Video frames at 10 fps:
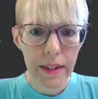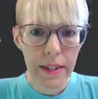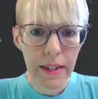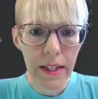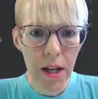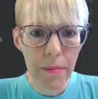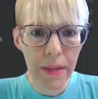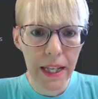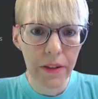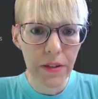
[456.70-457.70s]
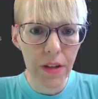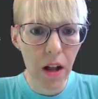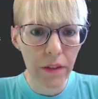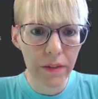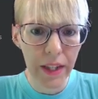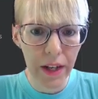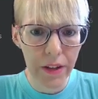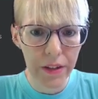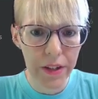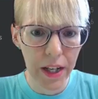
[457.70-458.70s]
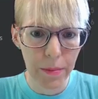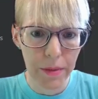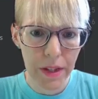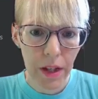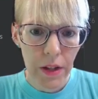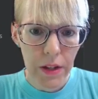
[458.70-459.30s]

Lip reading: This enum handles all of the error types.